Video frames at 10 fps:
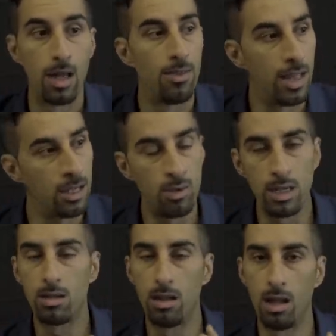then you
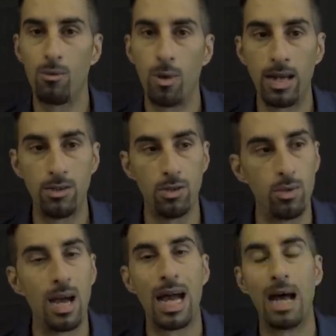need to love what I
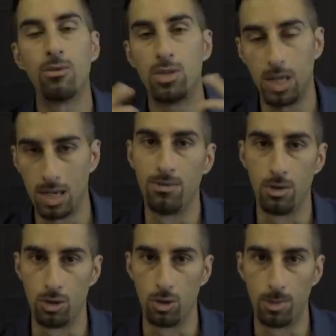do outside of
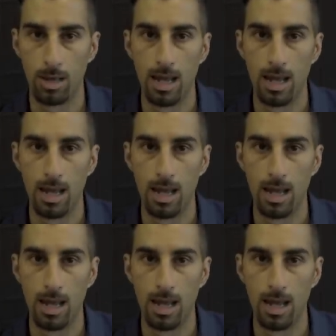YouTube.